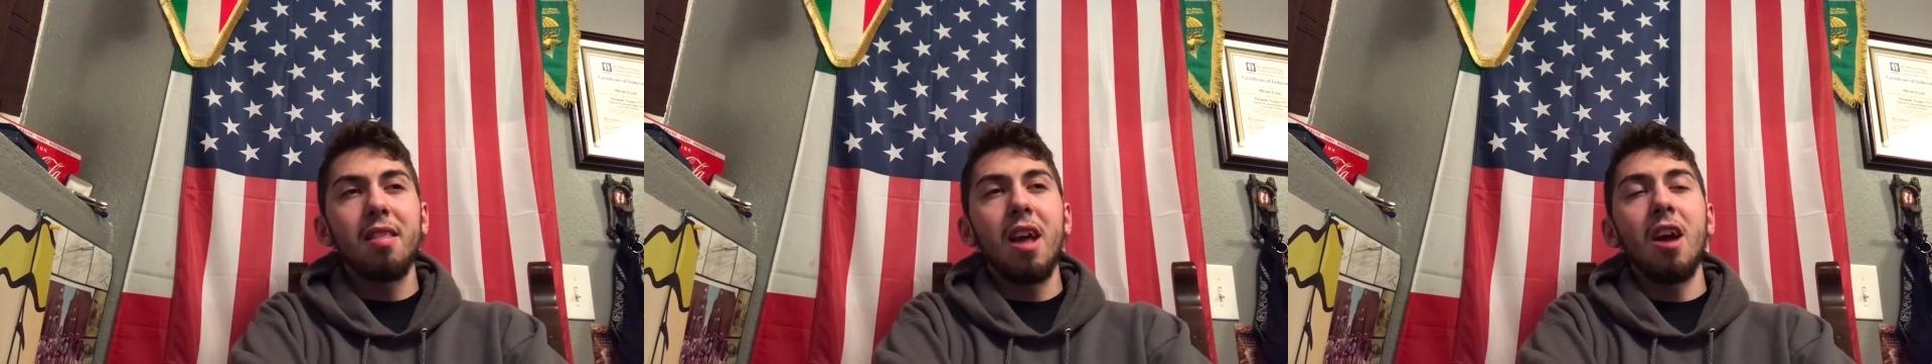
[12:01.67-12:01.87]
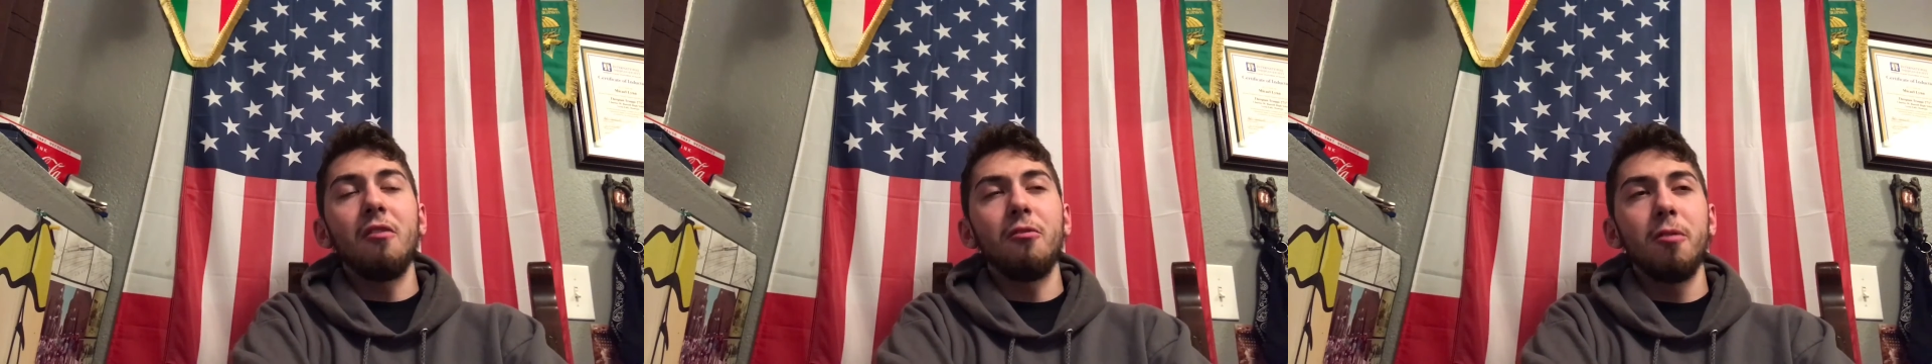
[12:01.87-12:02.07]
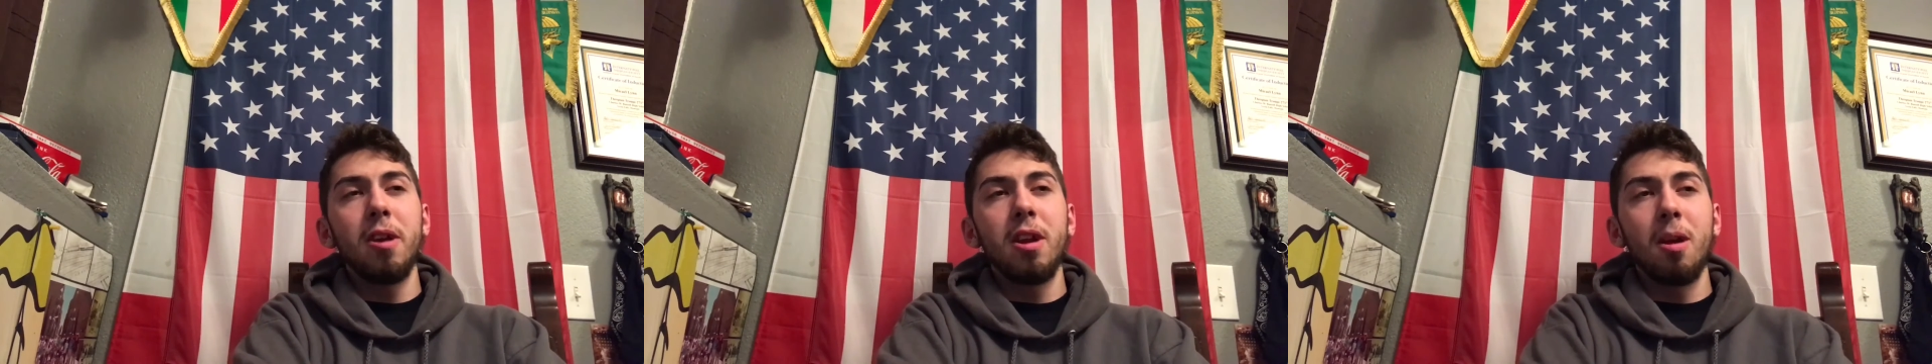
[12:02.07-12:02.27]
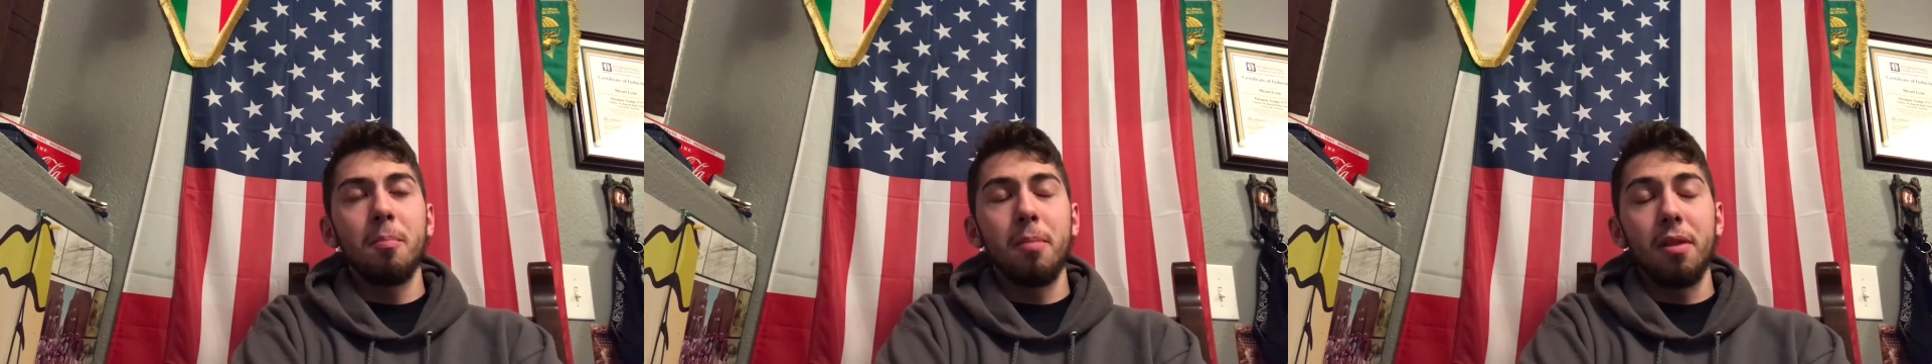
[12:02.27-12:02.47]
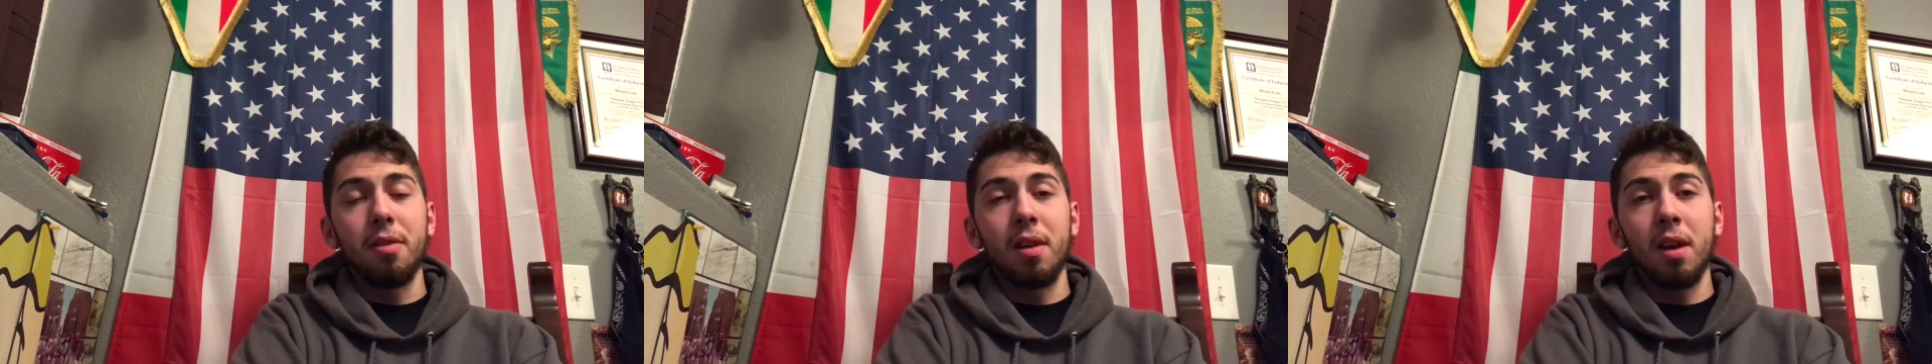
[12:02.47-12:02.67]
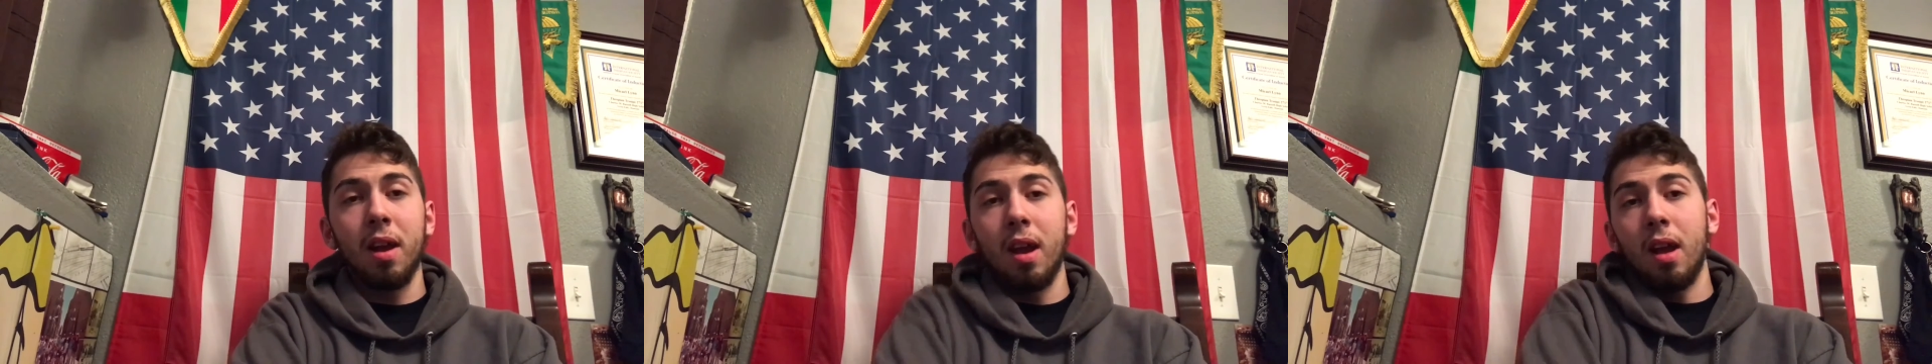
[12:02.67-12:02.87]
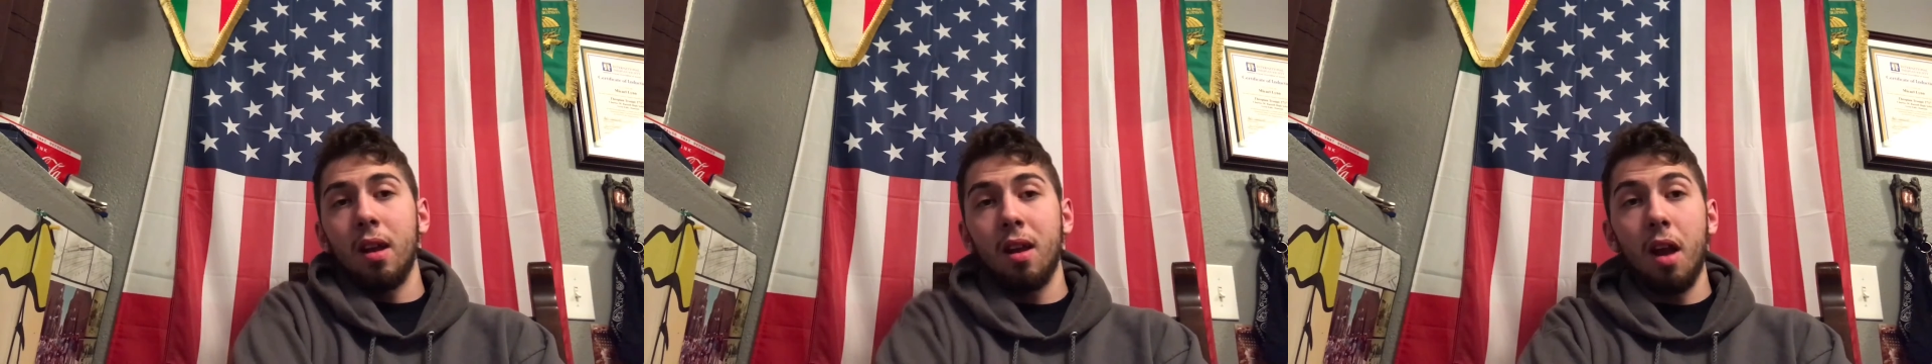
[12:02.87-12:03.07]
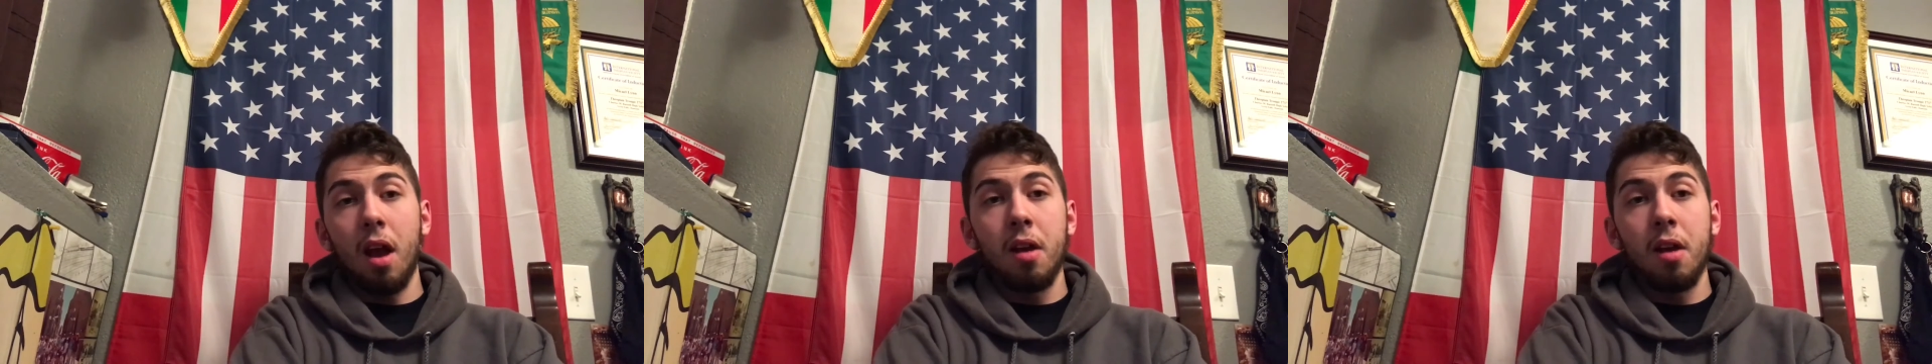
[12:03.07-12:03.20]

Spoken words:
that freedom, but then again,